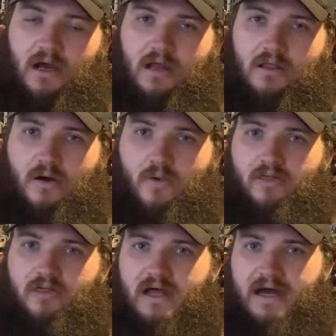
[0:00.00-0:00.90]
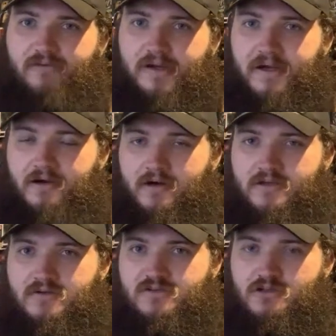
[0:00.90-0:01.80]
along with live right here on
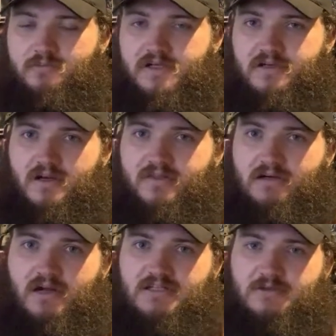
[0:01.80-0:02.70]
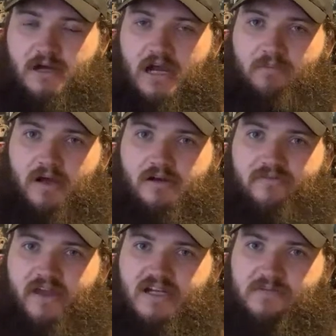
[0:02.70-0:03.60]
YouTube. Be sure to hit that red subscribe button,
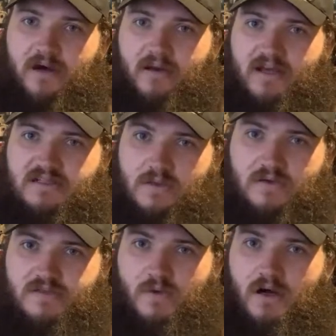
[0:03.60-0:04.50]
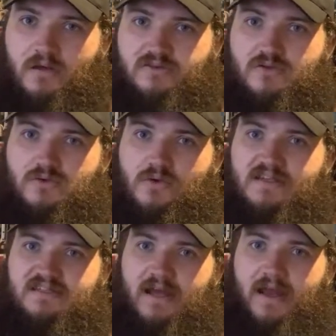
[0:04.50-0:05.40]
notification bell next to it as well to
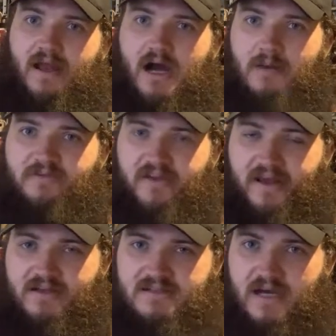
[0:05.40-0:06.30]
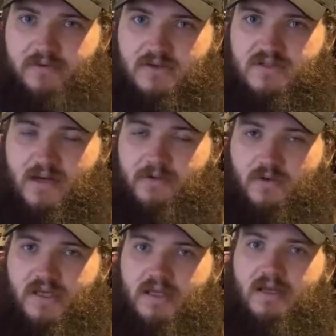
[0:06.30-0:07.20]
stay up to date.
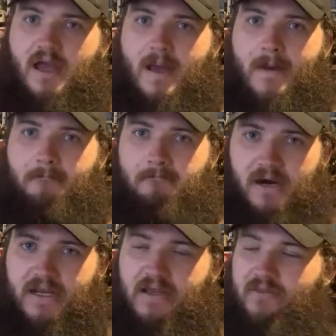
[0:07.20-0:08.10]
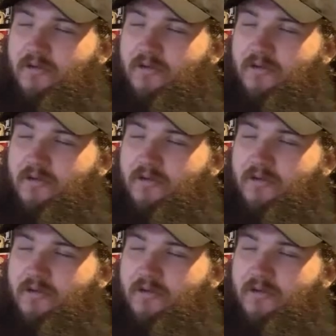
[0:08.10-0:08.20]
WWE Money in